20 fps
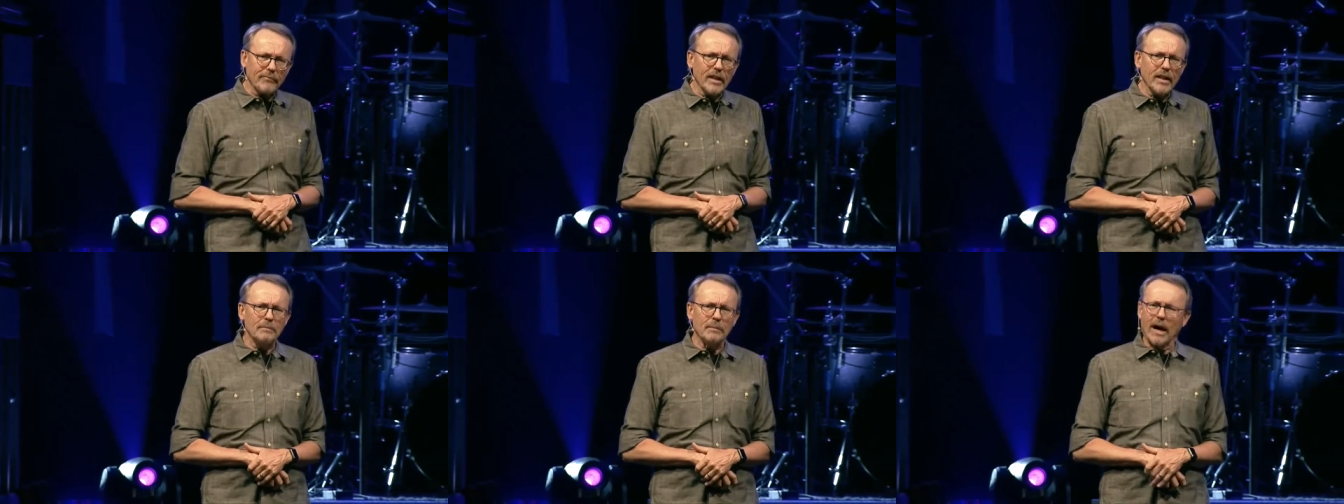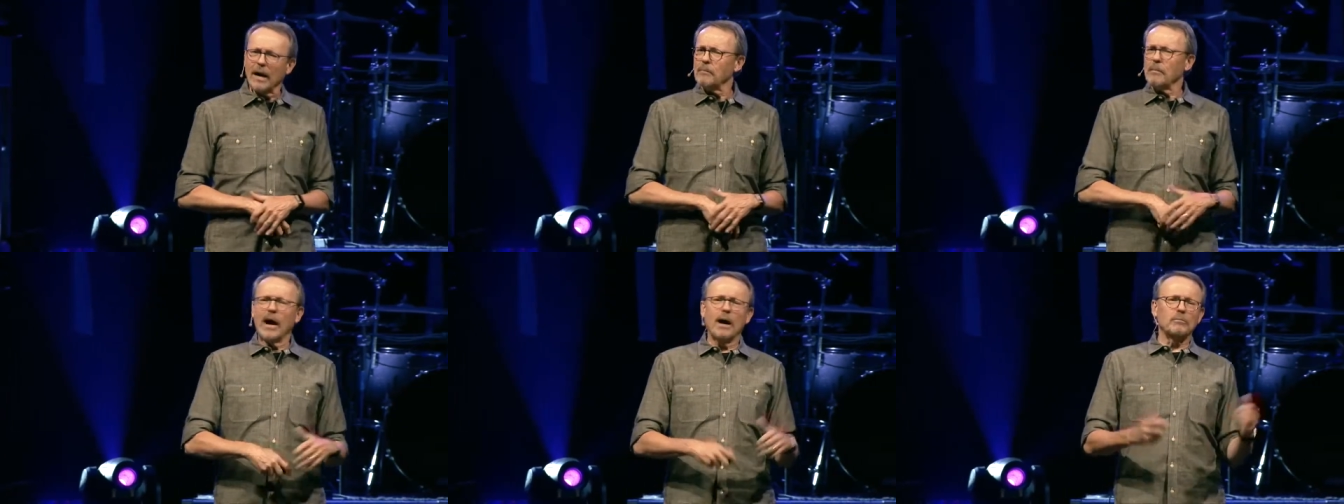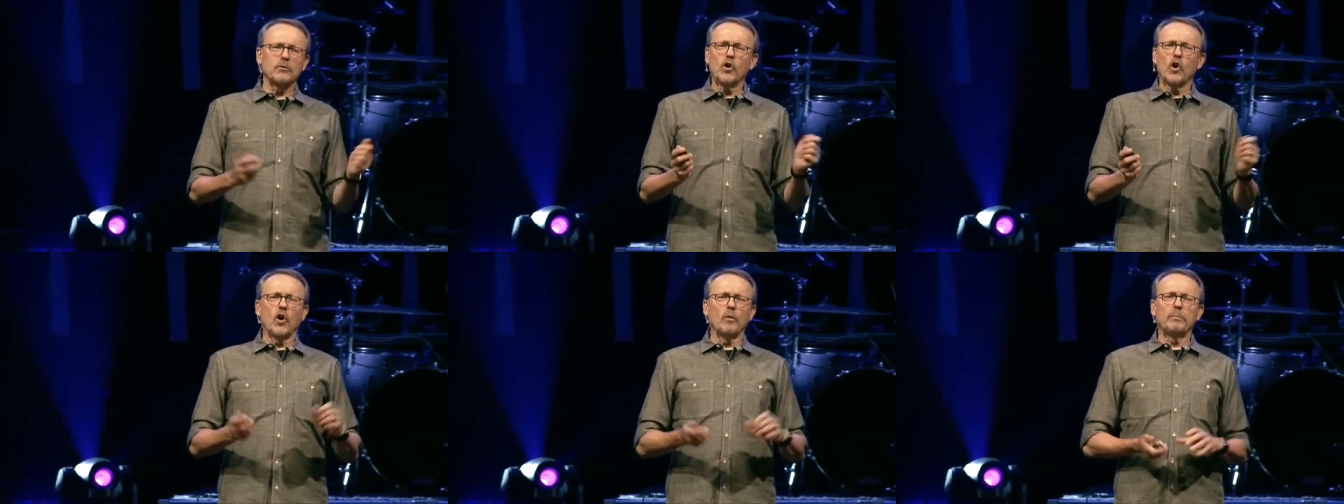My
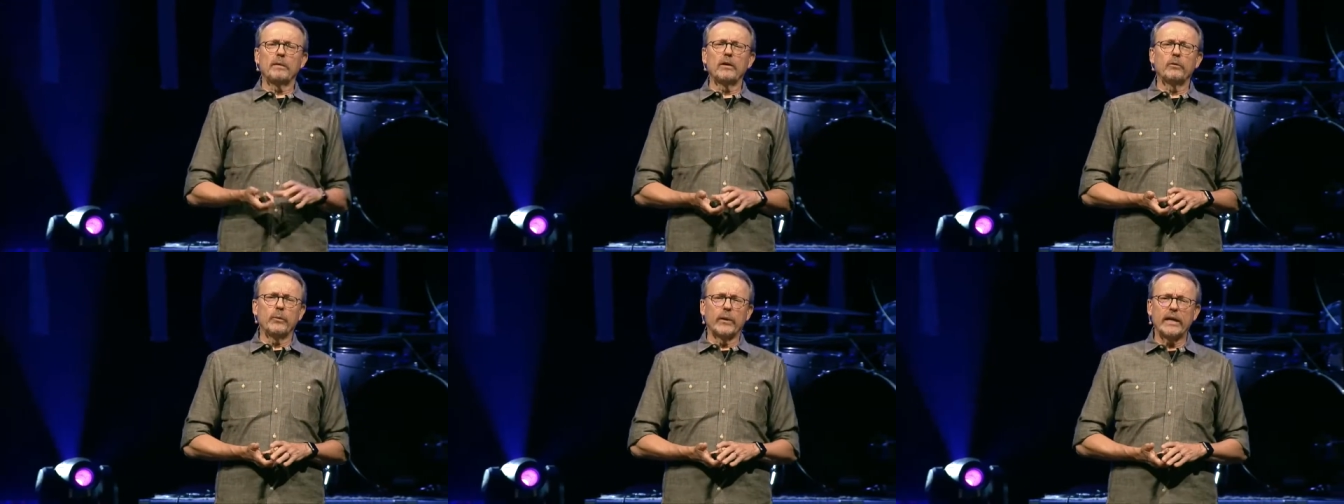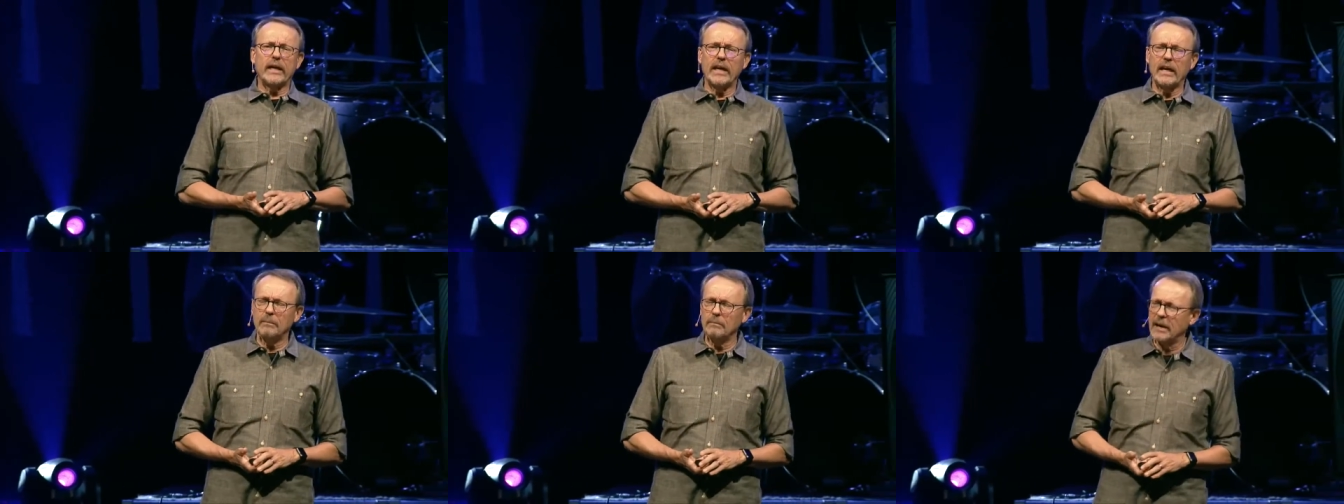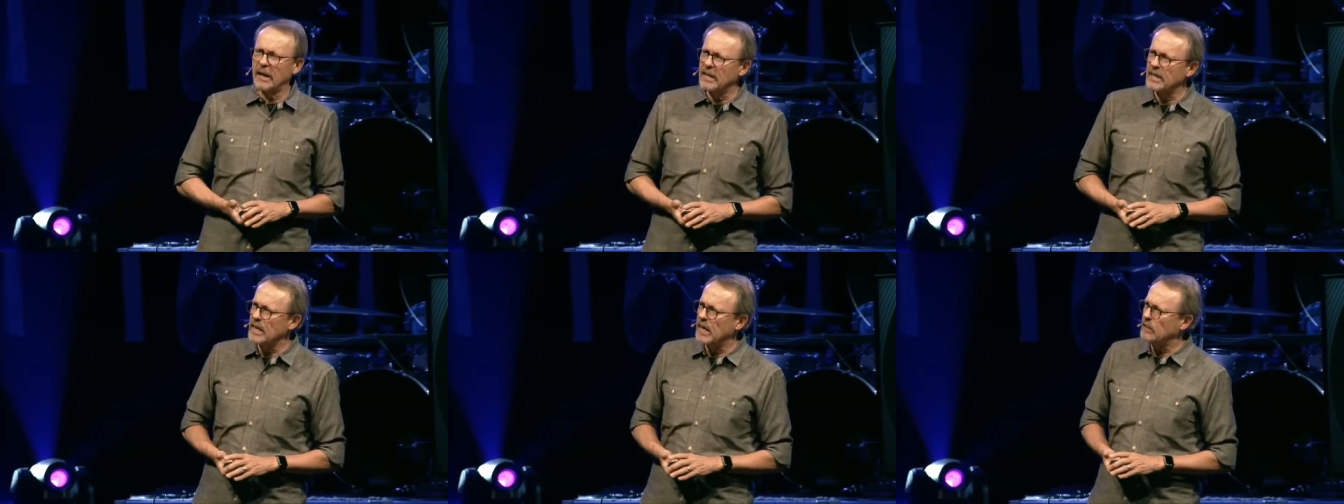mom called me Ricky.
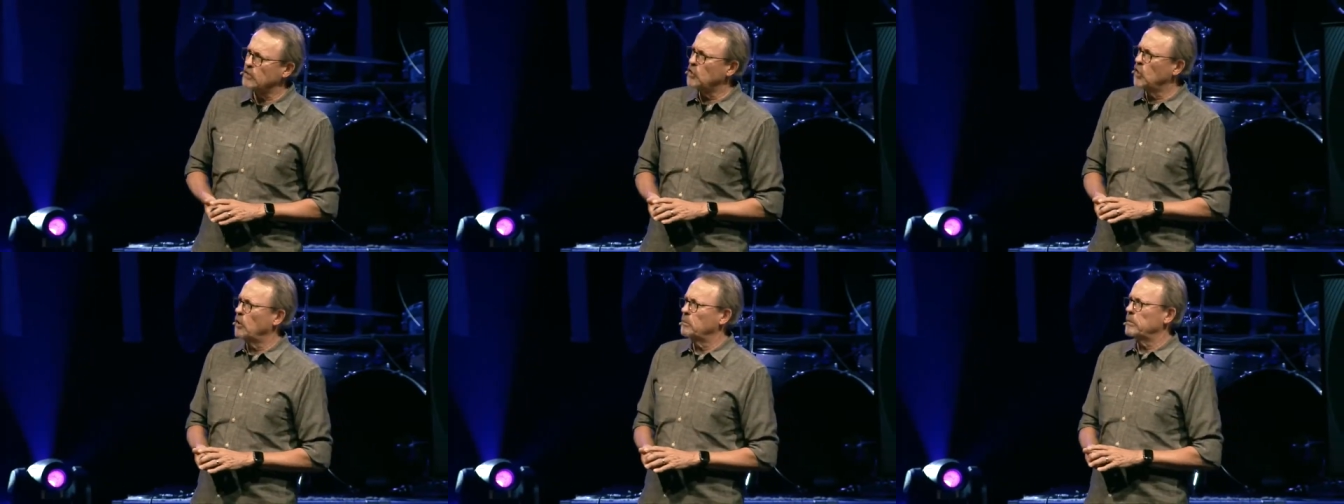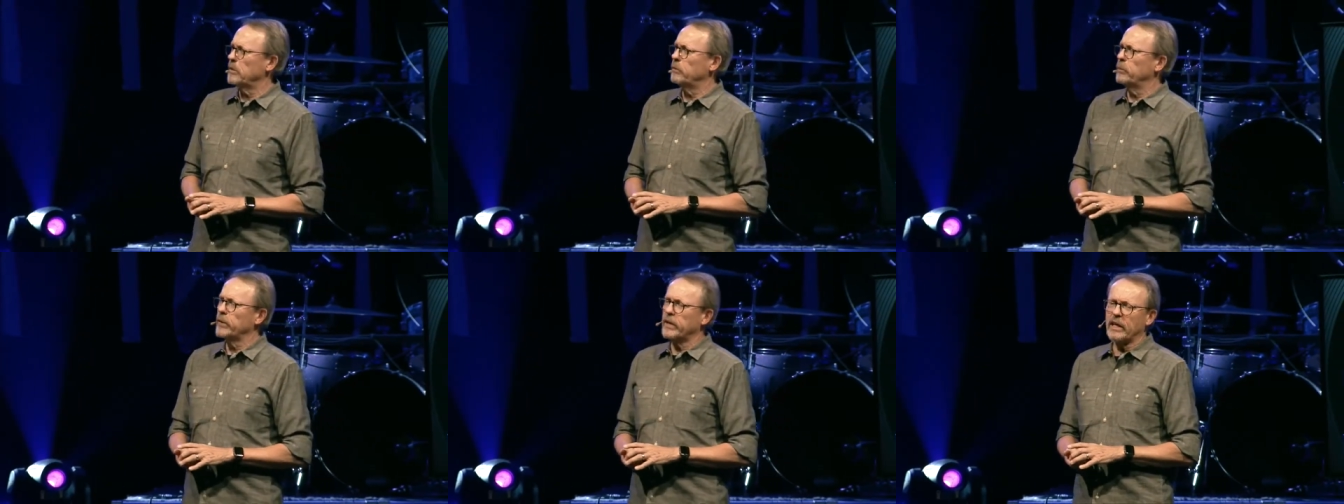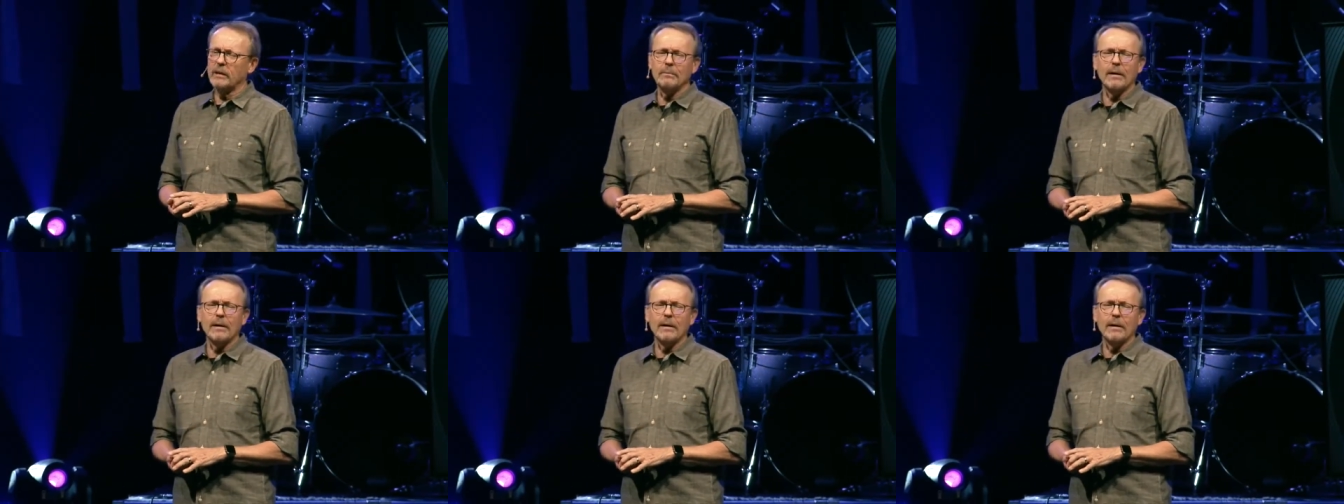My dad called me Ricky.